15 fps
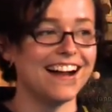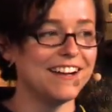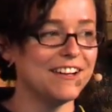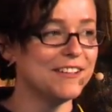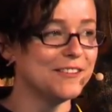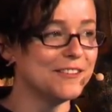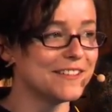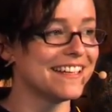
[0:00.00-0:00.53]
Are
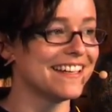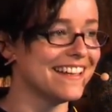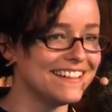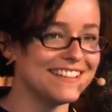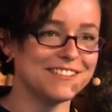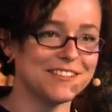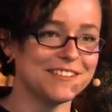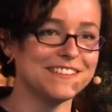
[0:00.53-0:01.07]
you looking
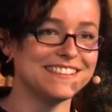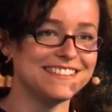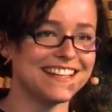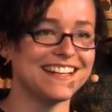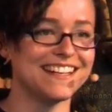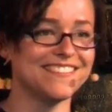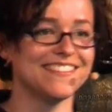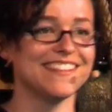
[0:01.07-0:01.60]
at it all the
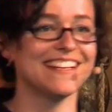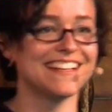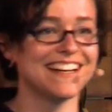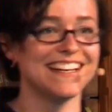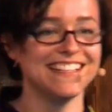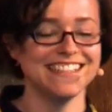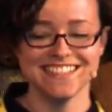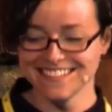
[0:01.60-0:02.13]
time like
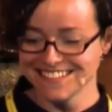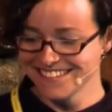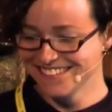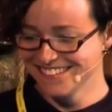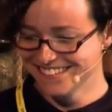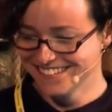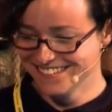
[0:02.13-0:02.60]
I did?